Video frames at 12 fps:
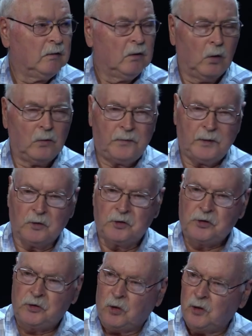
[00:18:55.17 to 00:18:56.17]
Oatfield
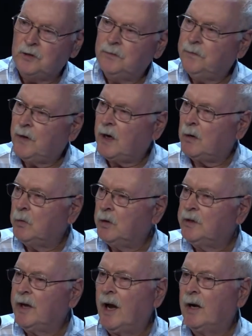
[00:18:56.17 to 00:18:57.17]
stored the
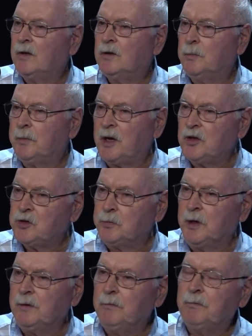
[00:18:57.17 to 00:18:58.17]
firewood down in the
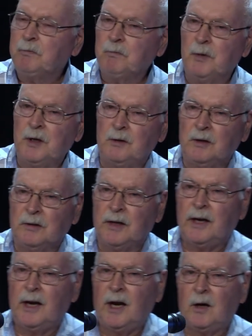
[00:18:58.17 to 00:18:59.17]
basement, but
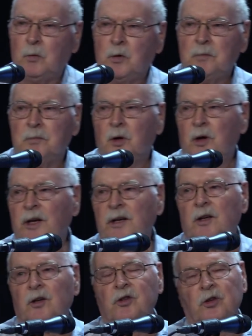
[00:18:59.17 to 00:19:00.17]
they had a wood-burning
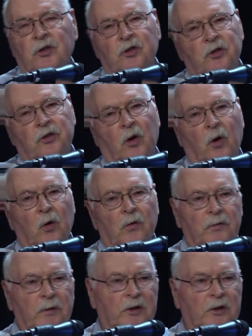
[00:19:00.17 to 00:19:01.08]
kitchen stove, and